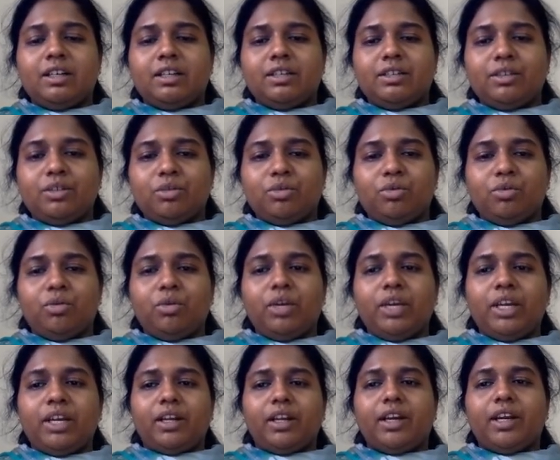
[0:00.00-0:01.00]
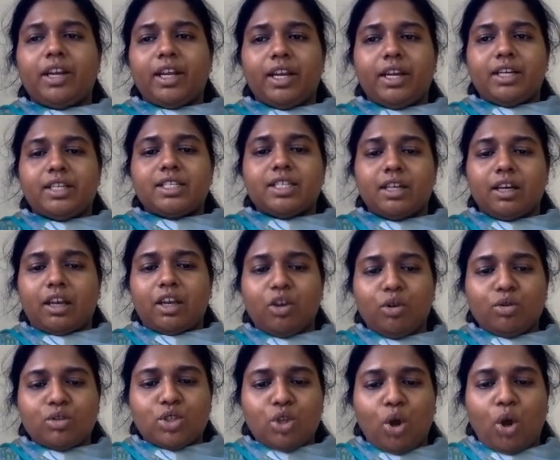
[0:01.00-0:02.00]
you integrate
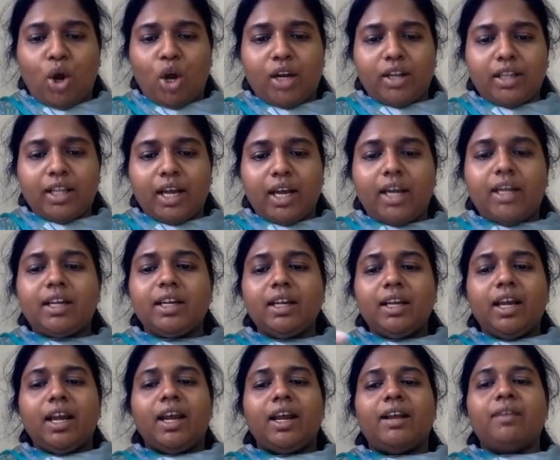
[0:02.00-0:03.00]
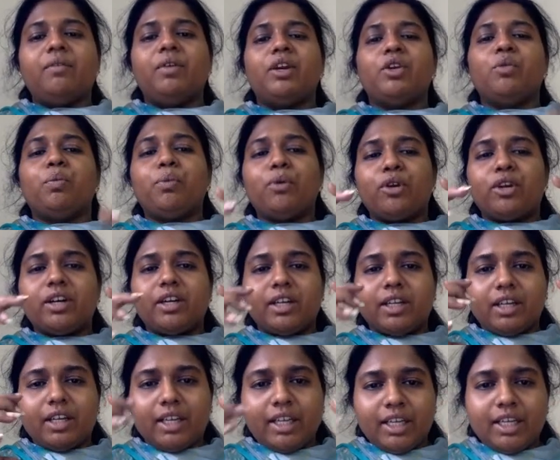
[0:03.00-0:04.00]
circuits on that, and when you put it
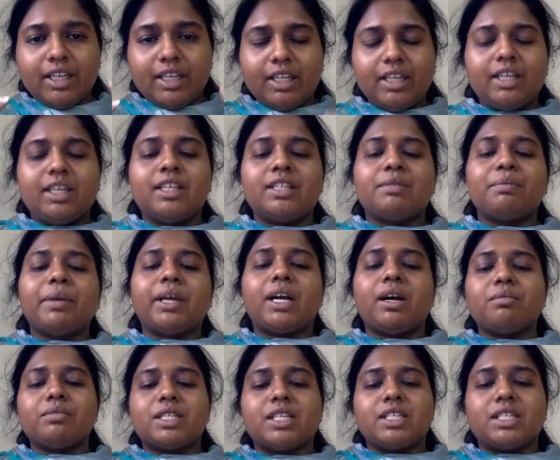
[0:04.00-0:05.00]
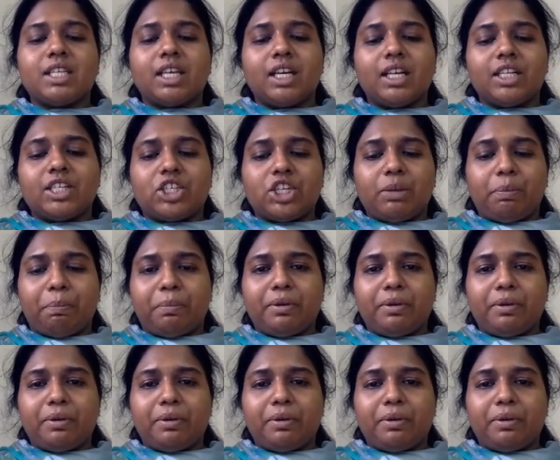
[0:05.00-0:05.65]
in, it becomes a single chip.